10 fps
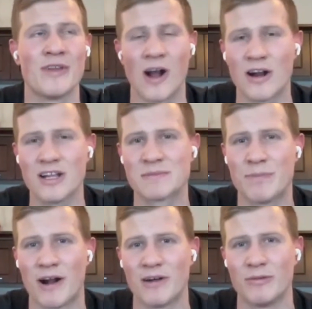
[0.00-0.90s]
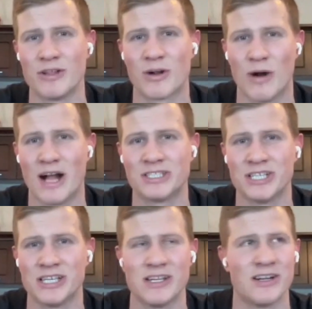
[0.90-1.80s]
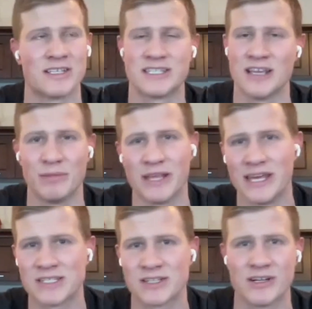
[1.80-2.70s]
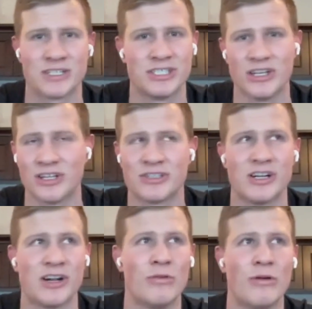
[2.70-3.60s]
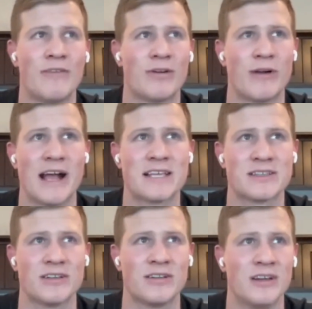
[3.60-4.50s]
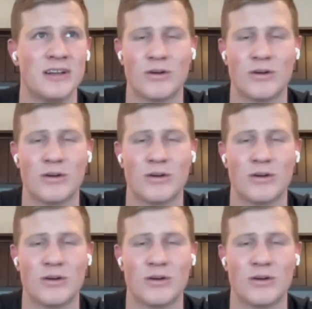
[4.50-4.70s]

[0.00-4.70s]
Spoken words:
the hardest part when you're watching your siblings or your children or whoever wrestle